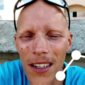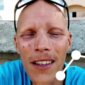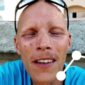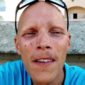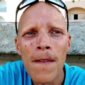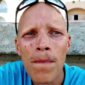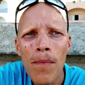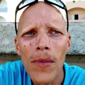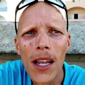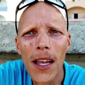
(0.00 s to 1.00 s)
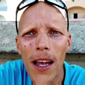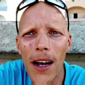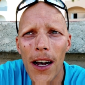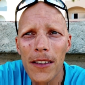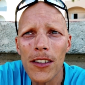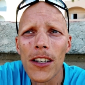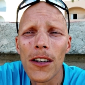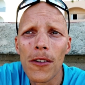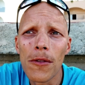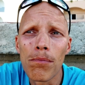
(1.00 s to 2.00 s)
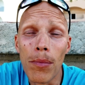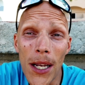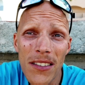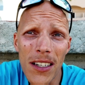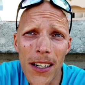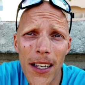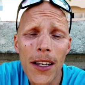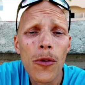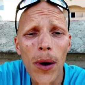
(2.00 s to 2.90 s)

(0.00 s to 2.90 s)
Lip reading: and basically quantify